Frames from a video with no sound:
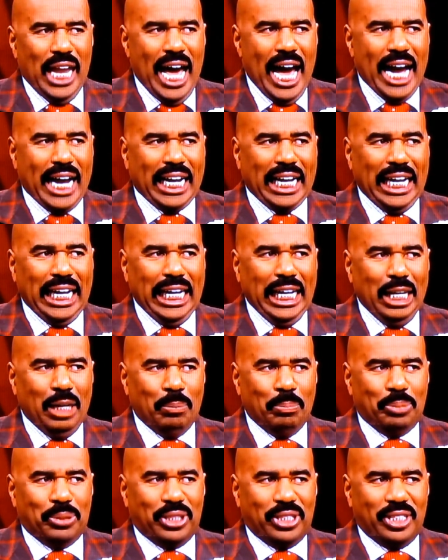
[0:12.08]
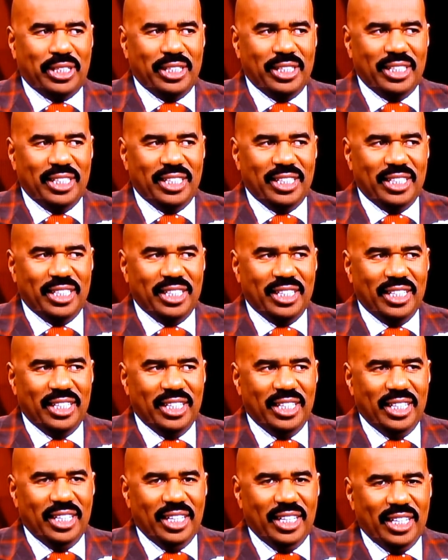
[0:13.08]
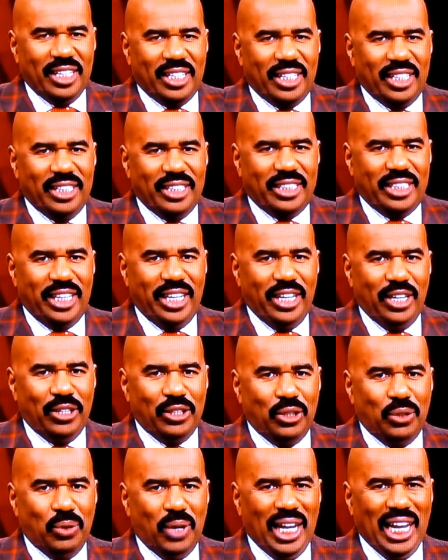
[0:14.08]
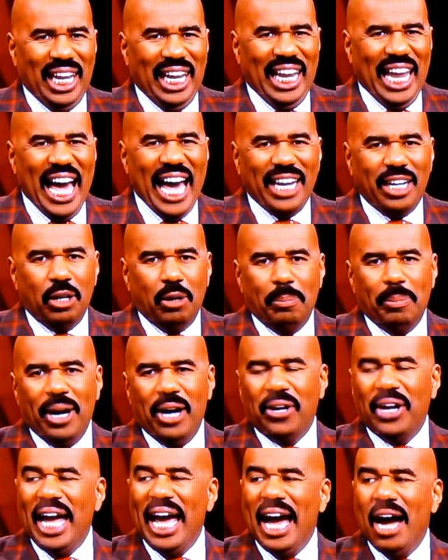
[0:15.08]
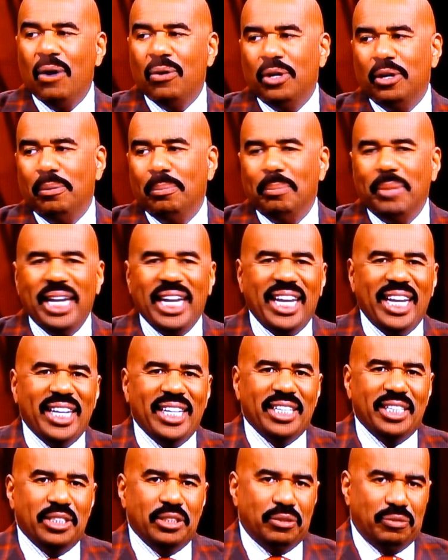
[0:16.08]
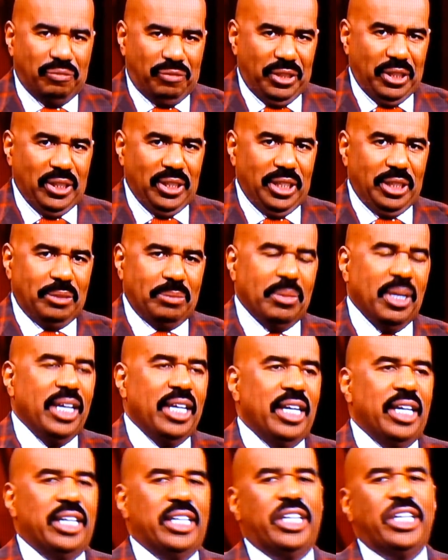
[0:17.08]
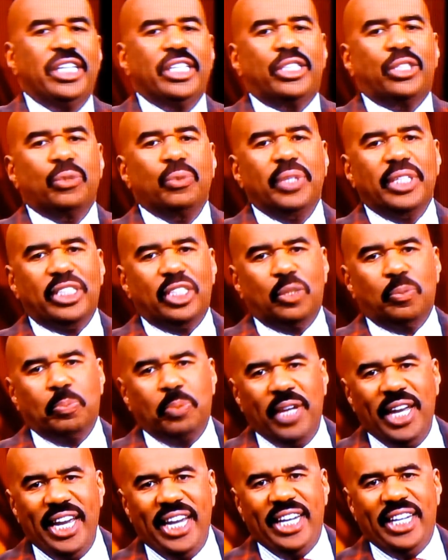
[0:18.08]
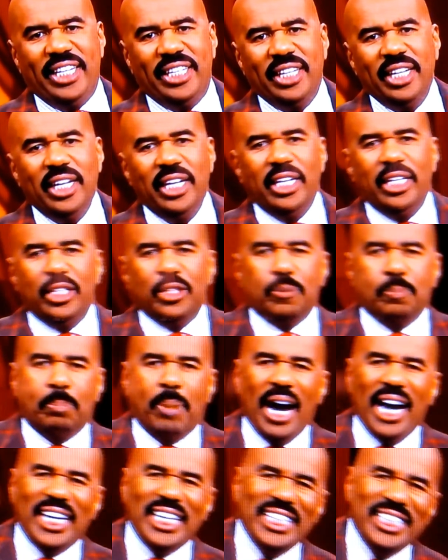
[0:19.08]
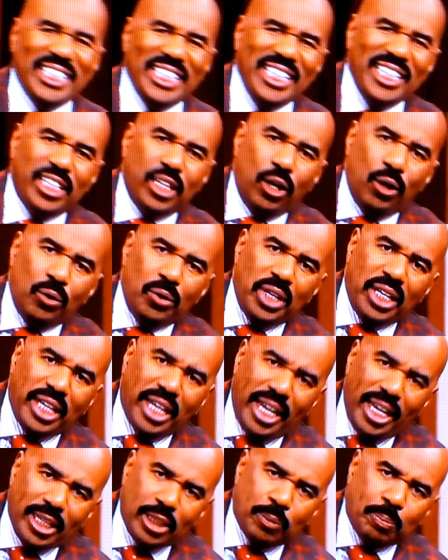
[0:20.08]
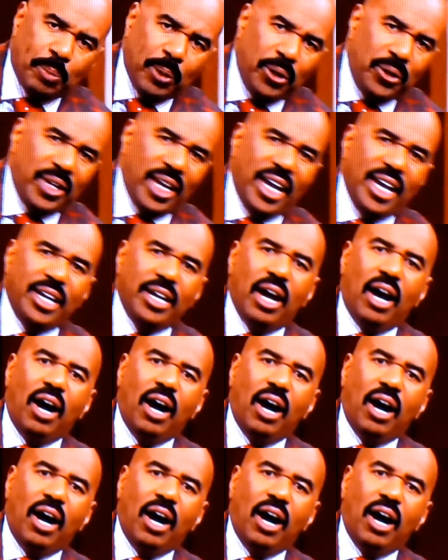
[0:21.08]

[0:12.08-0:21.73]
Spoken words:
lock lips can tell you a lot about how a man is feeling. And here to explain is body decoding expert and